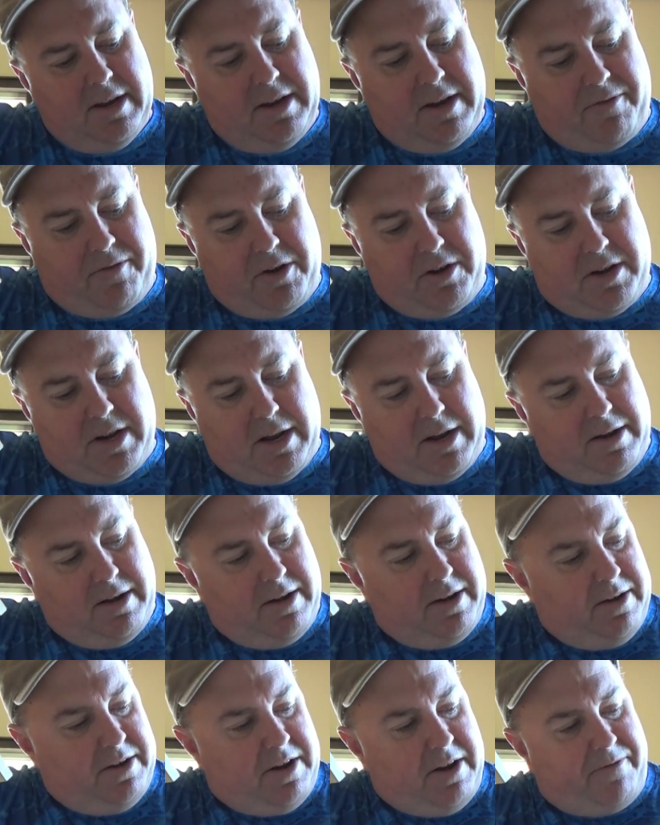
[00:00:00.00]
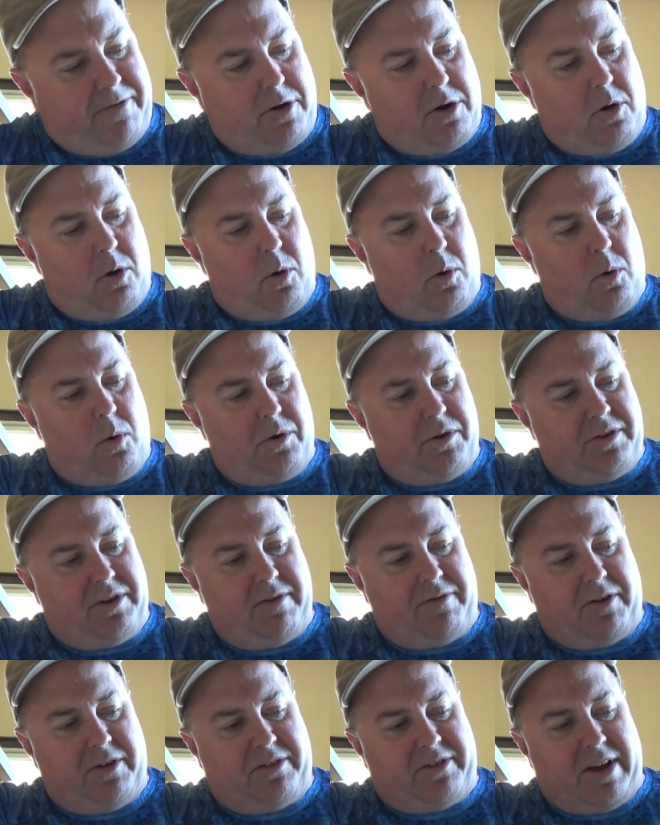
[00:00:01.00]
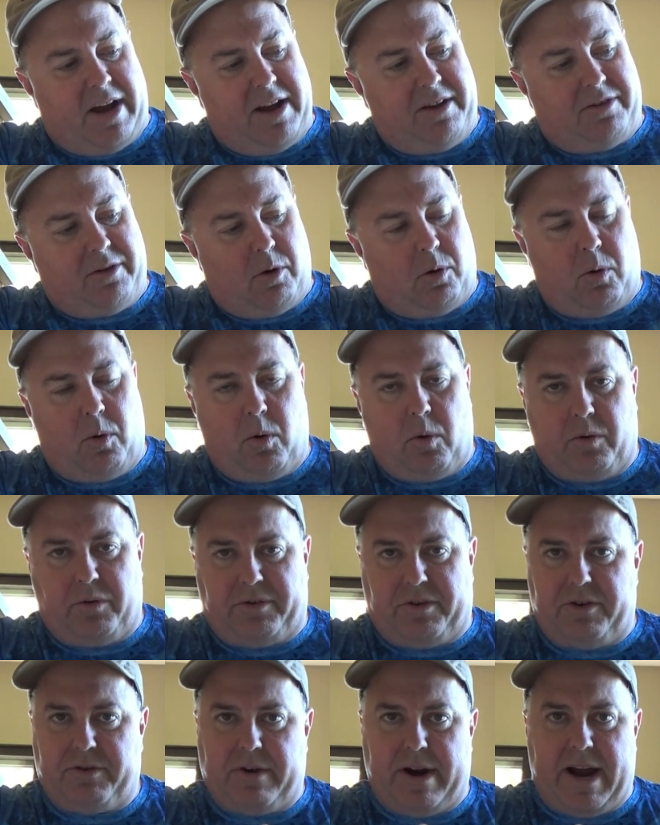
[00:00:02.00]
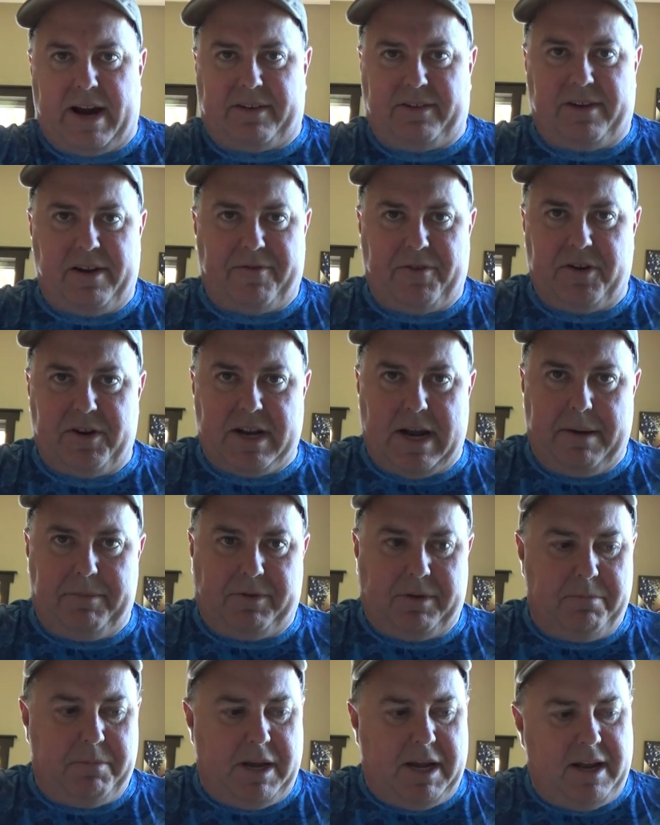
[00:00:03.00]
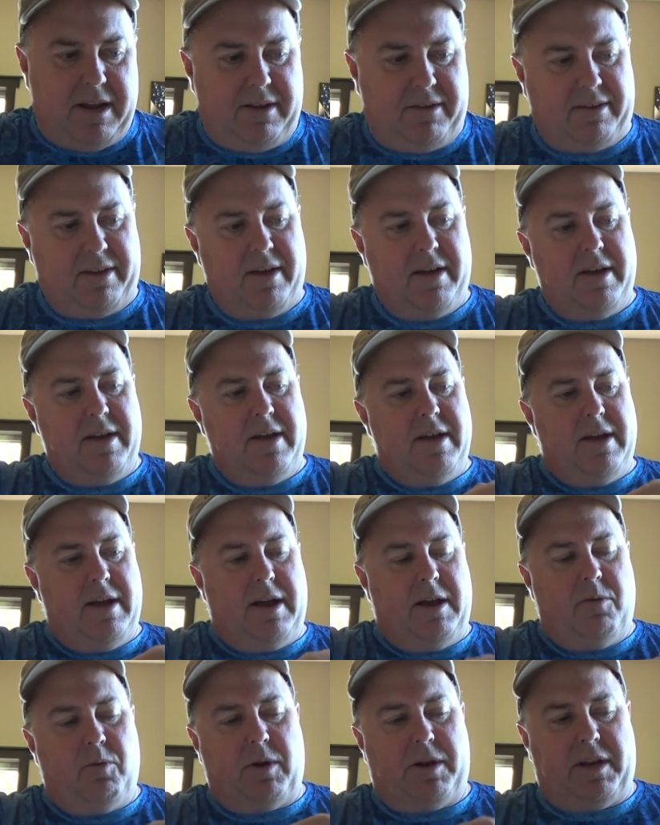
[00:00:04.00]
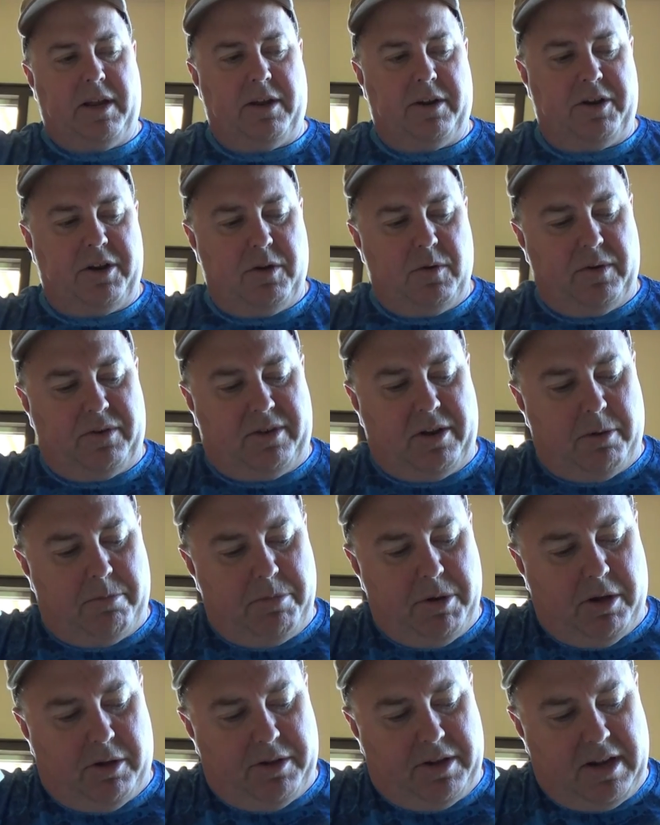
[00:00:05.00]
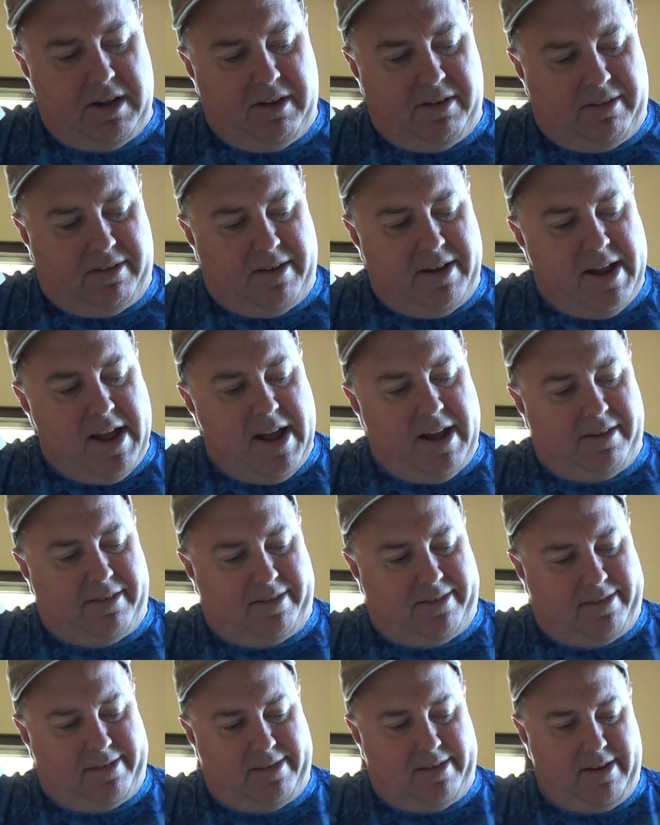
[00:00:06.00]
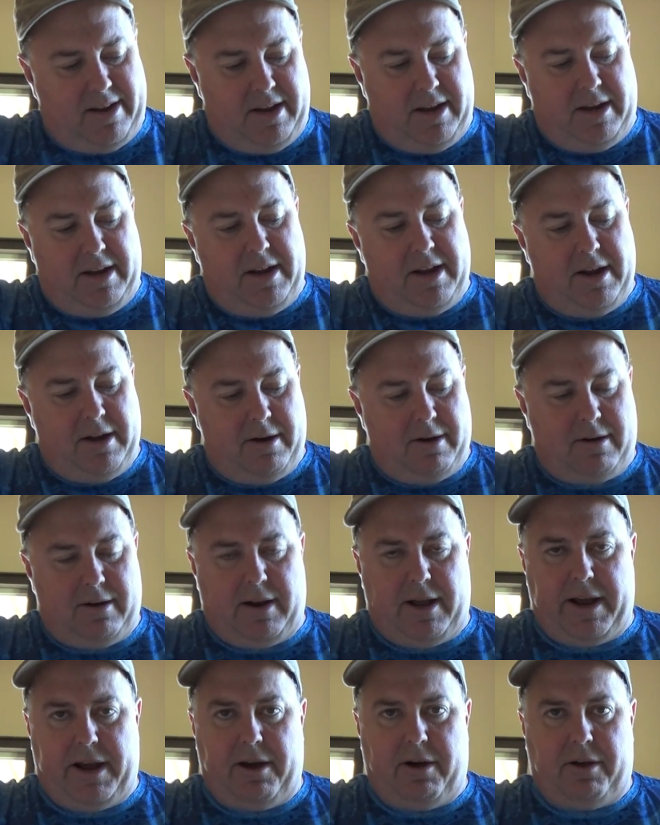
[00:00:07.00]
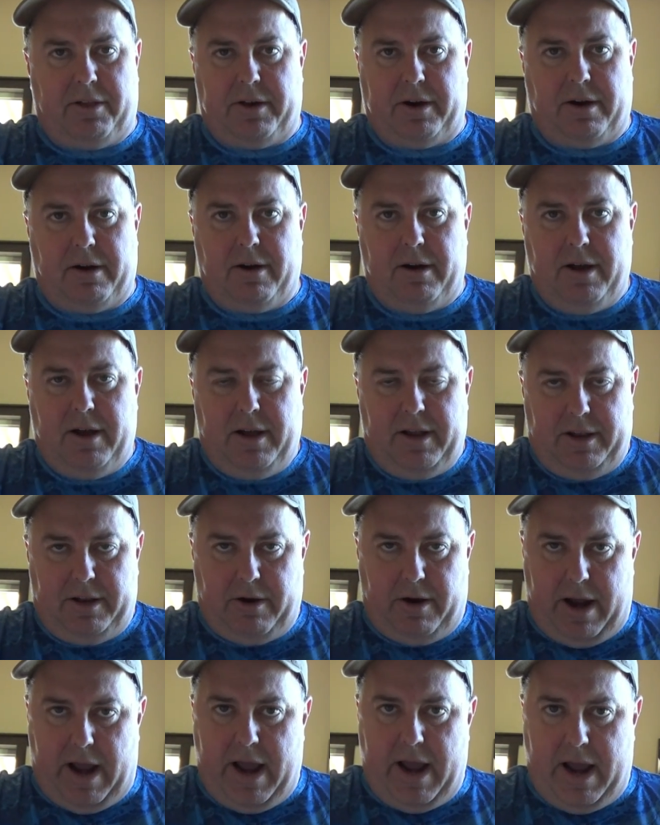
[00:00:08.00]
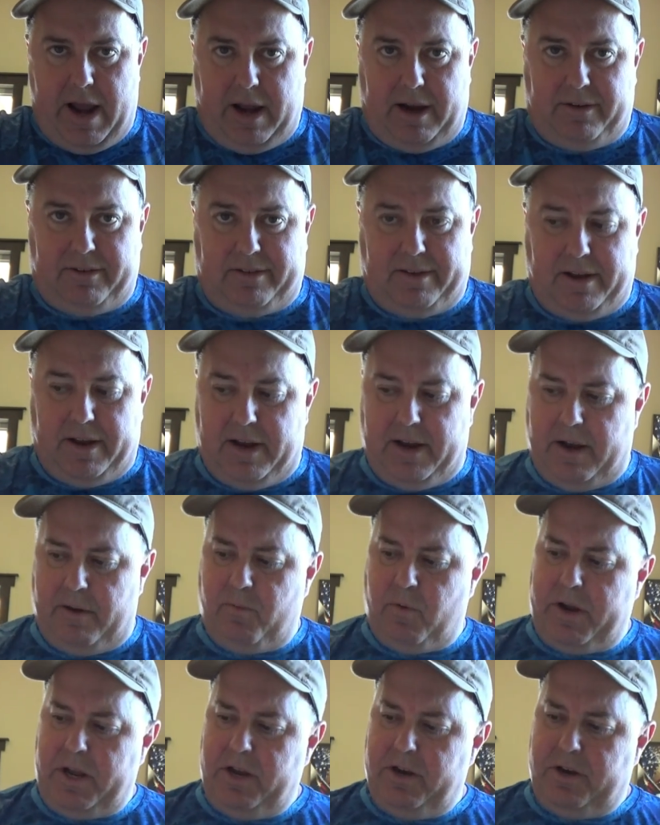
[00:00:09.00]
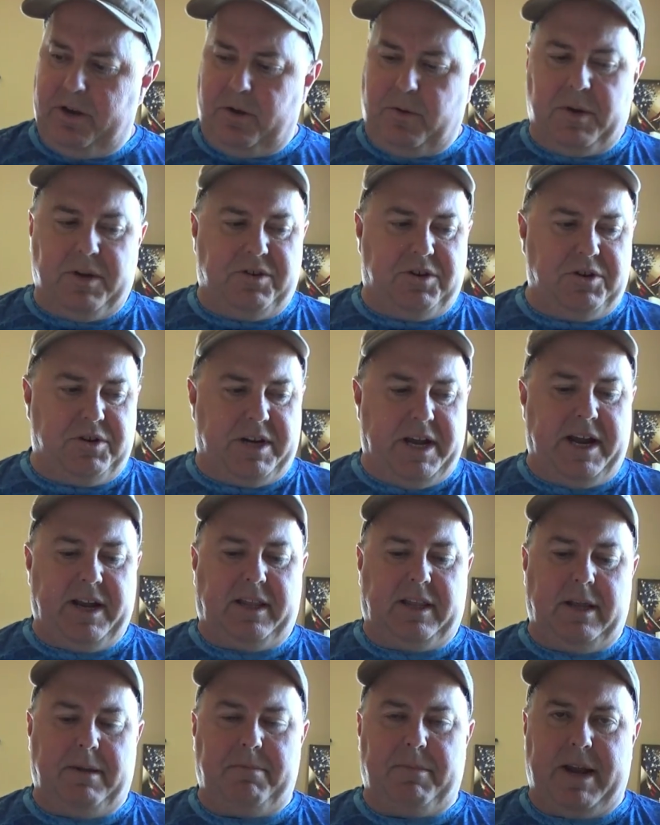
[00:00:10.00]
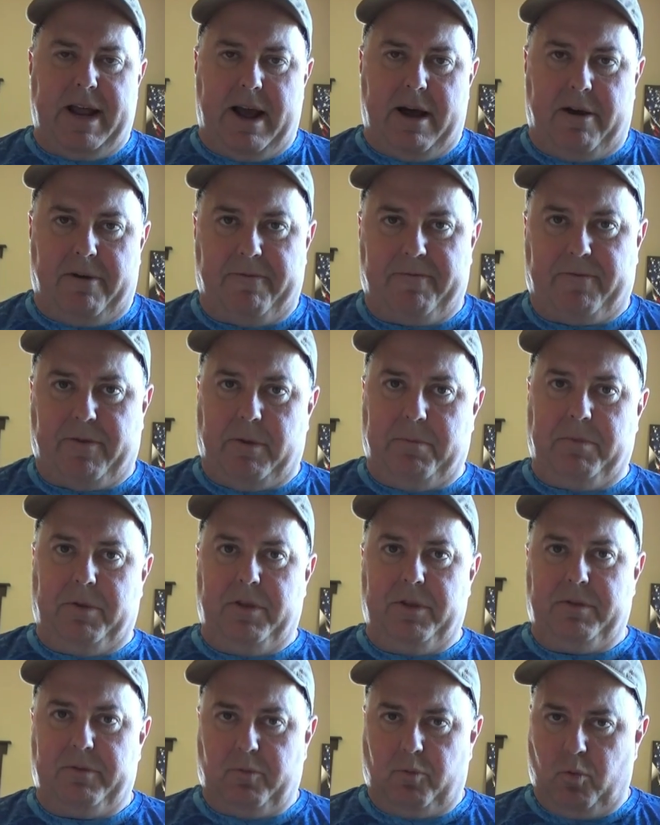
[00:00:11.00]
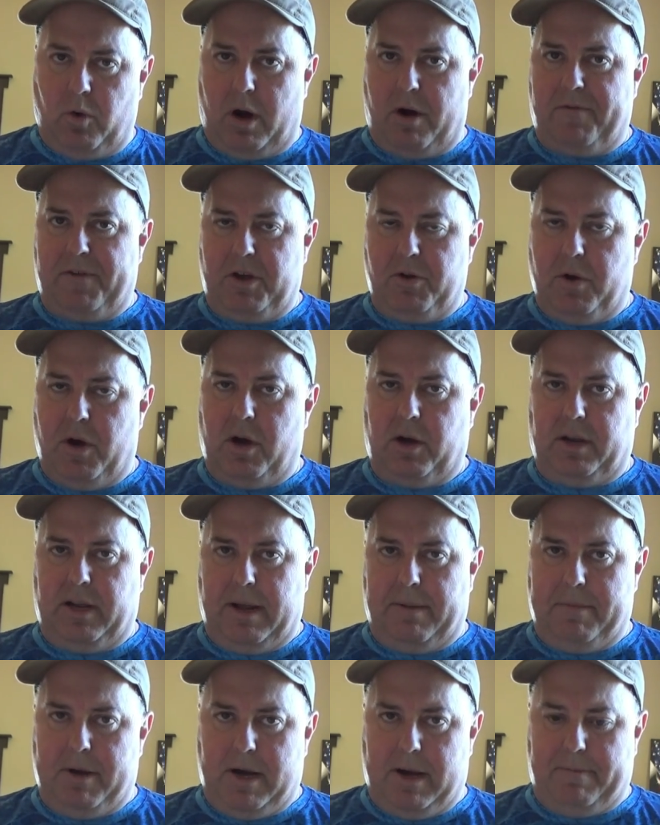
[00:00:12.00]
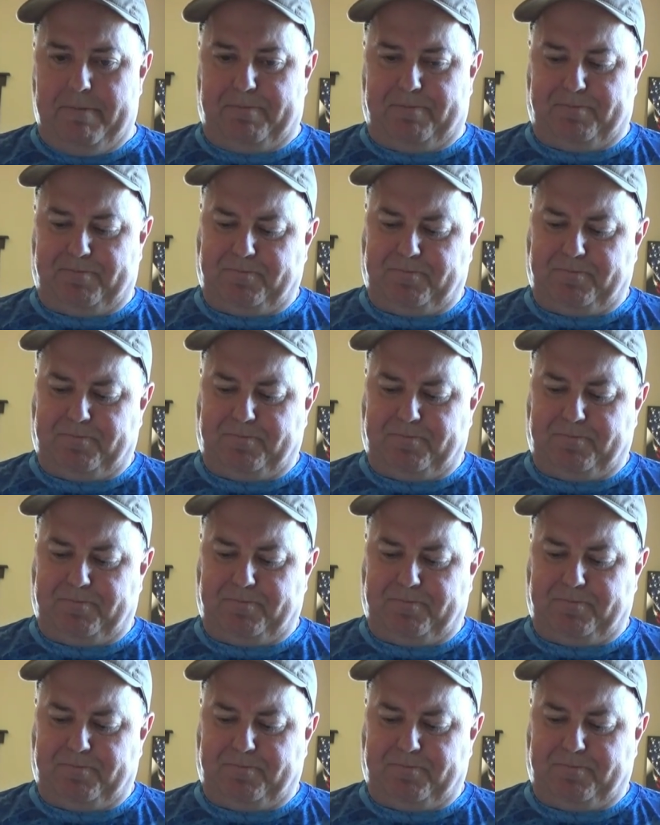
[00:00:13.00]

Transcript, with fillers: different type, different hole, different size of holes attracts different types of bees, and what they'll do is they'll build these nests in here, lay all their their eggs, and then what you do is you take them down from wherever you hung them up,